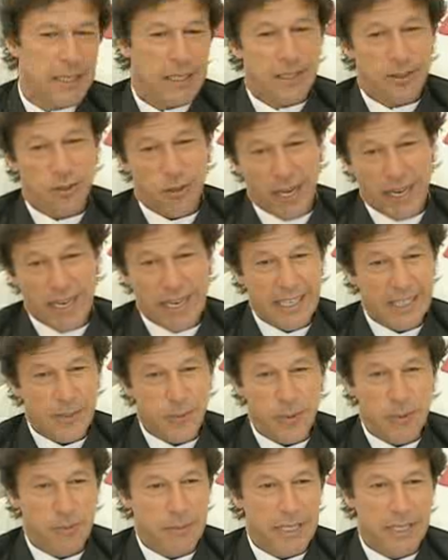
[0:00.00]
So I
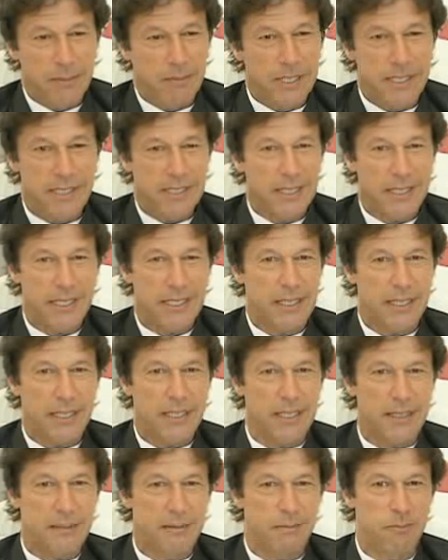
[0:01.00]
guess we made a mistake
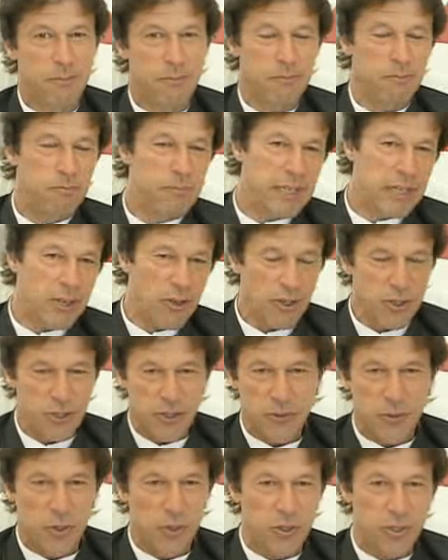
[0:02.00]
because
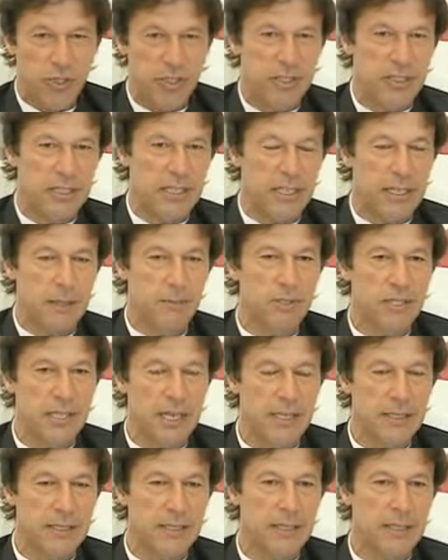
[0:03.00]
of those
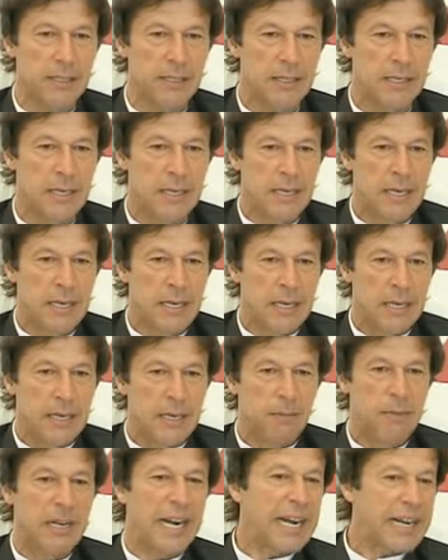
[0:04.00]
circumstances.
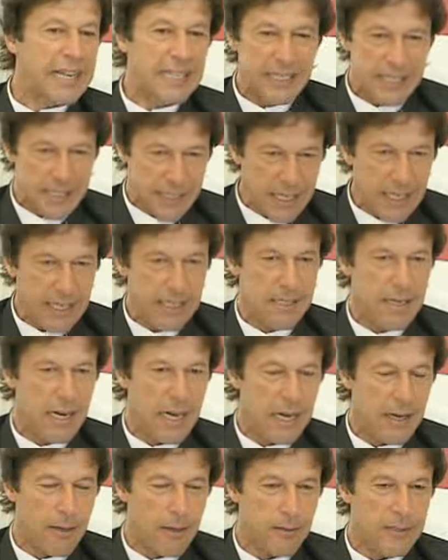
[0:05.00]
But I can say it
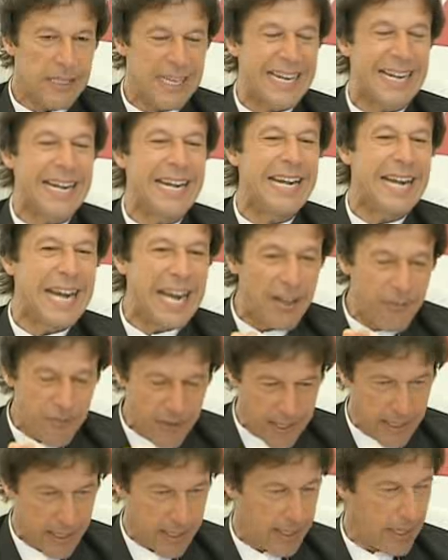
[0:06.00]
now that
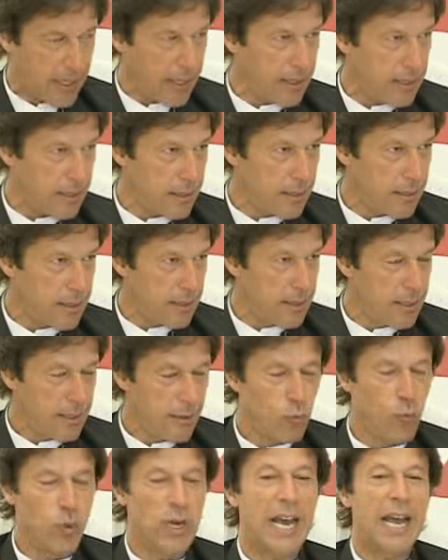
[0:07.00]
never again
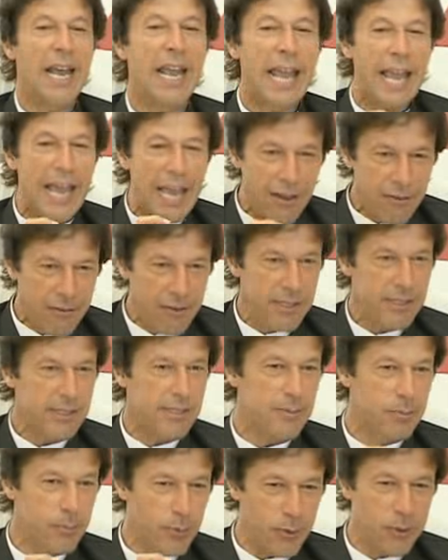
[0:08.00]
will I ever
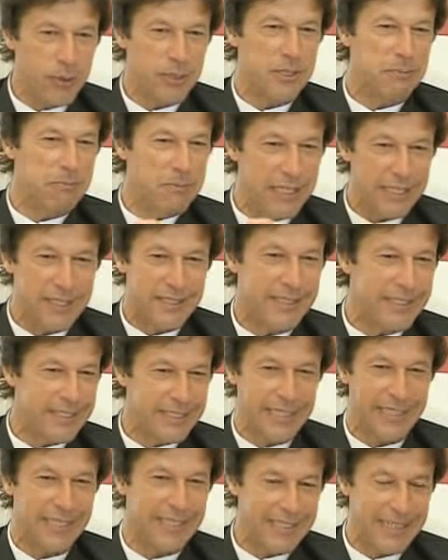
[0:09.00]
support a military
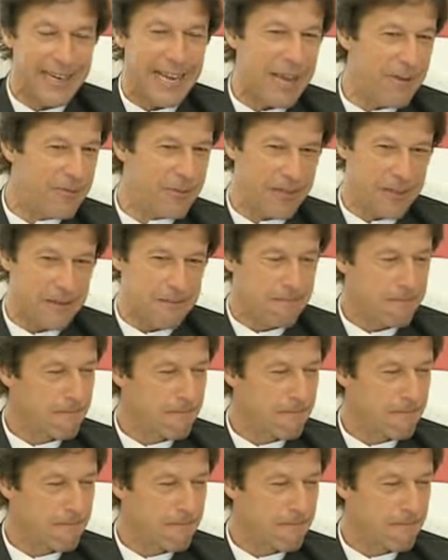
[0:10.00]
general, ever.